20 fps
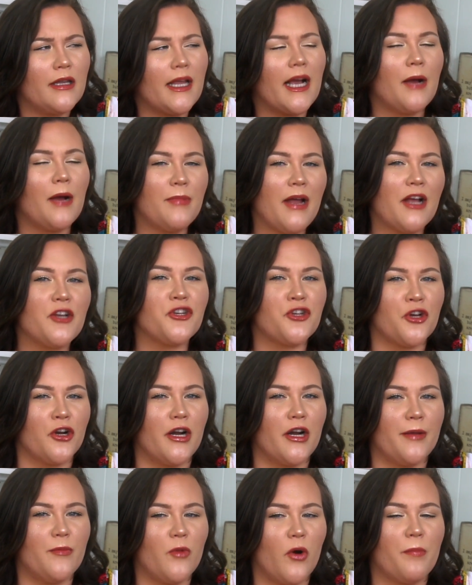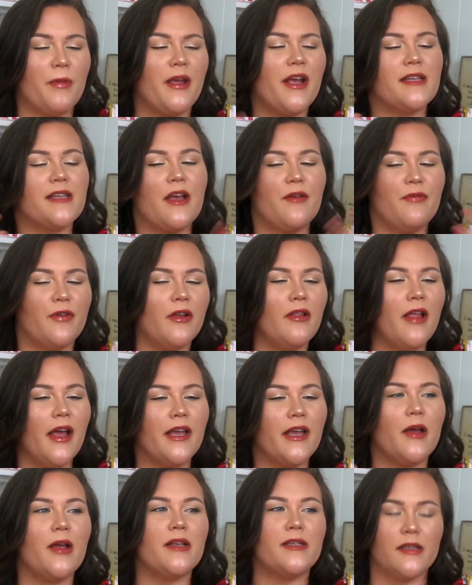Like I'm not sure anymore because I feel
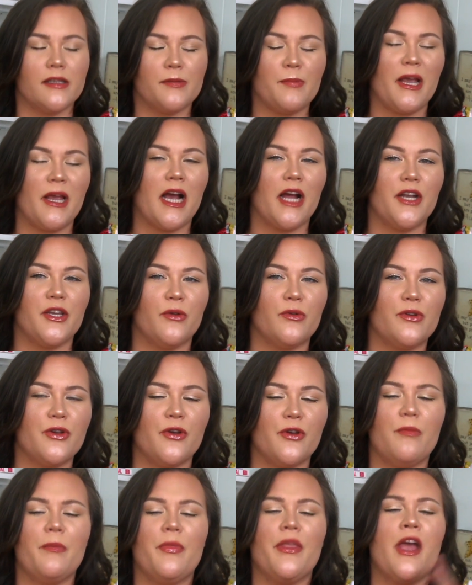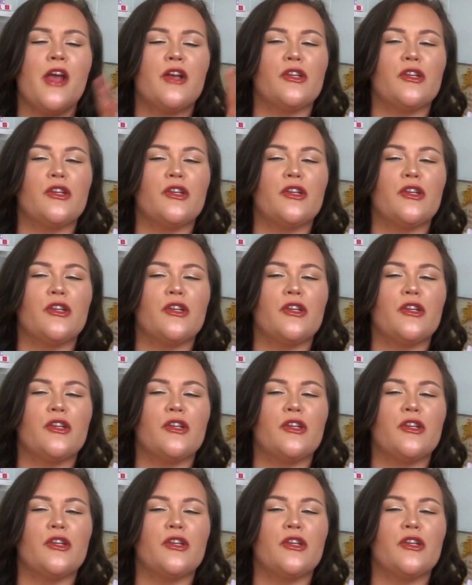like since being on YouTube,